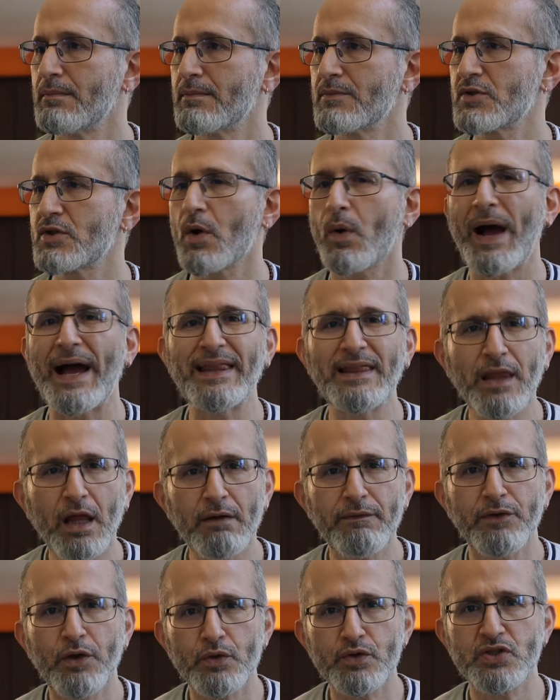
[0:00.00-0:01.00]
So I
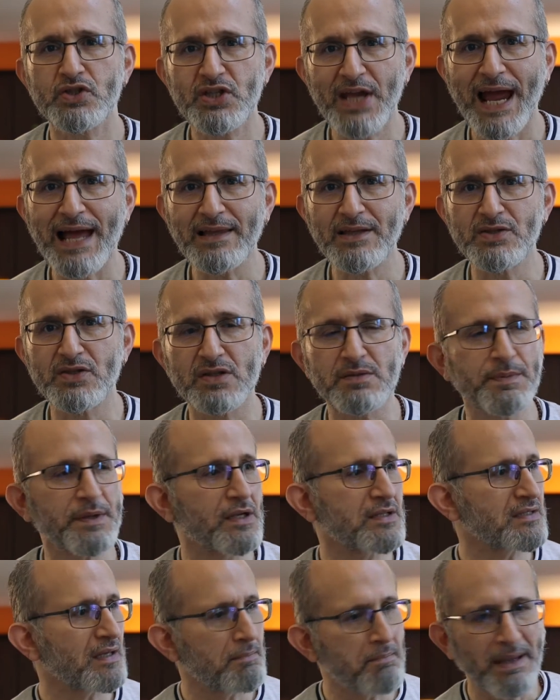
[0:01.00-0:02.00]
love those challenges
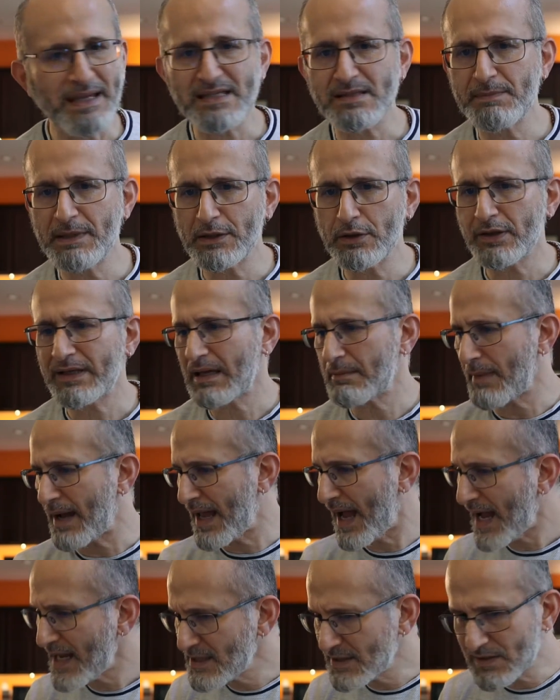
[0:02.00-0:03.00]
because it makes me look at my
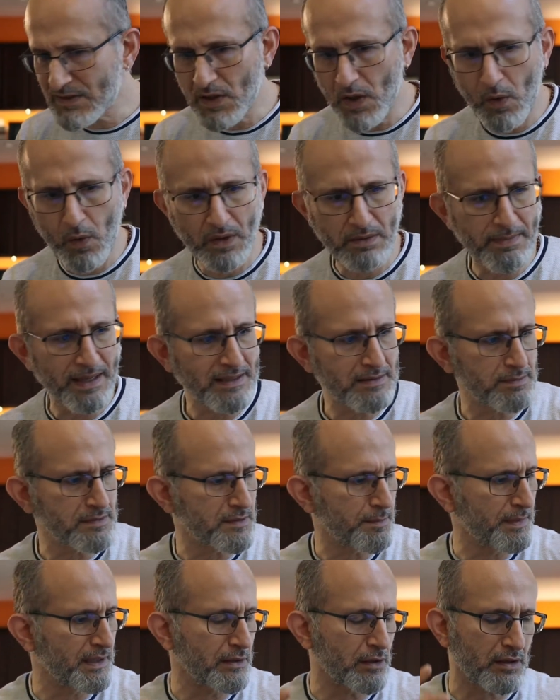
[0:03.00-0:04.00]
ISO, it makes
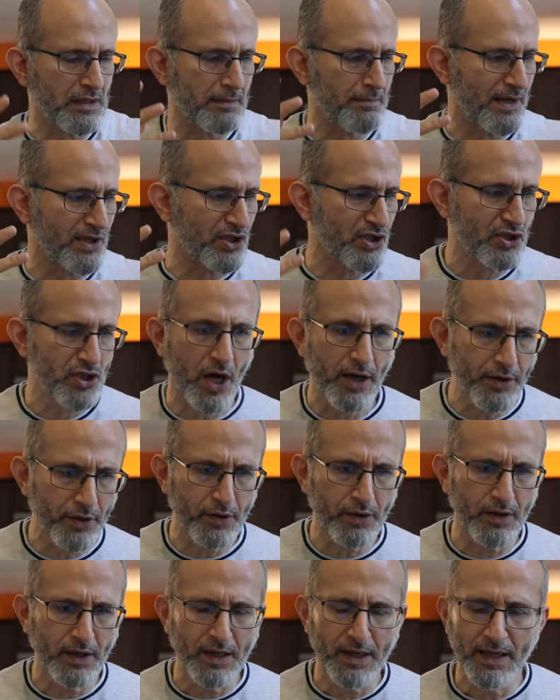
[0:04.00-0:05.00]
me look at my
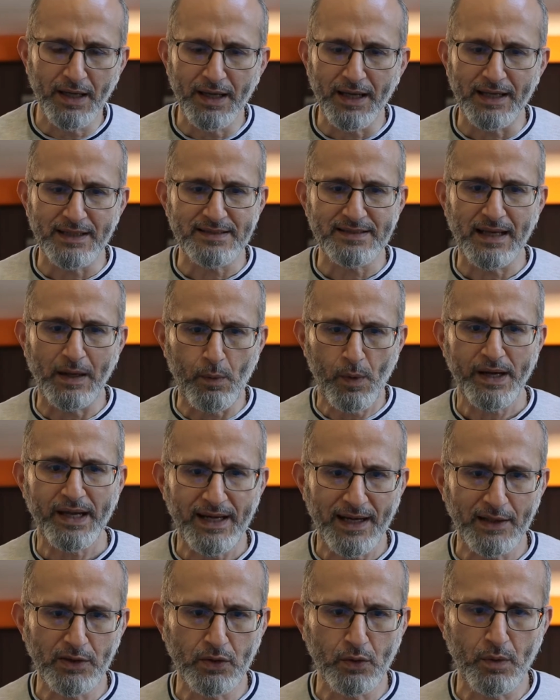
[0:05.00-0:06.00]
shutter and say, what
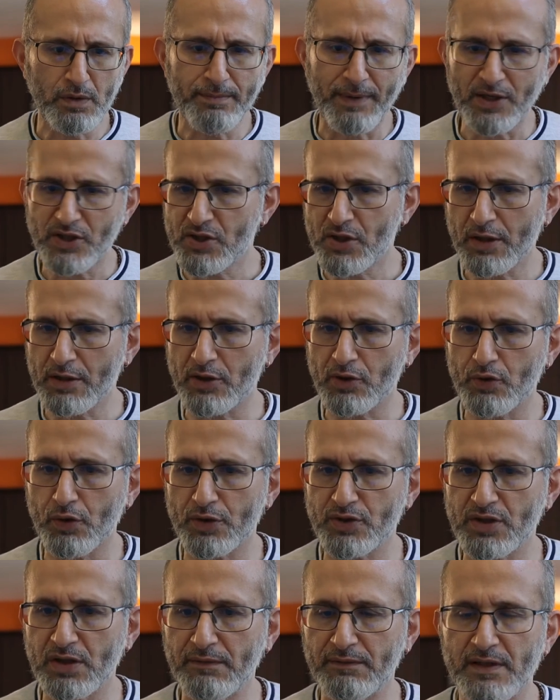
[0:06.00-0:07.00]
can I do with my shutter to
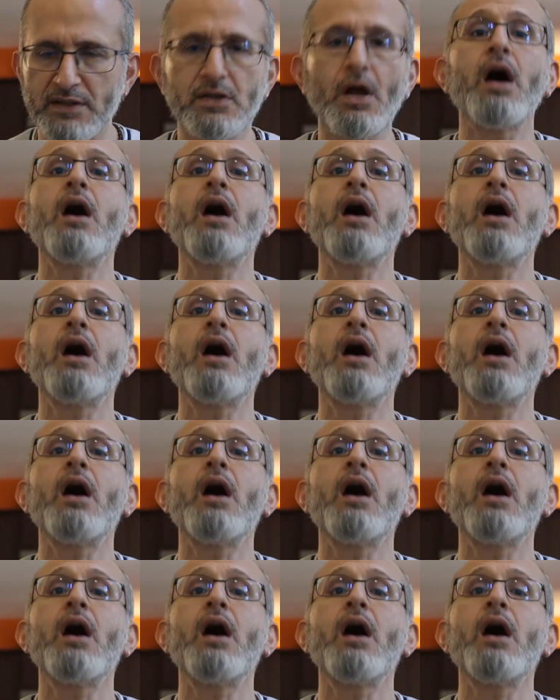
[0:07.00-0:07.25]
achieve this?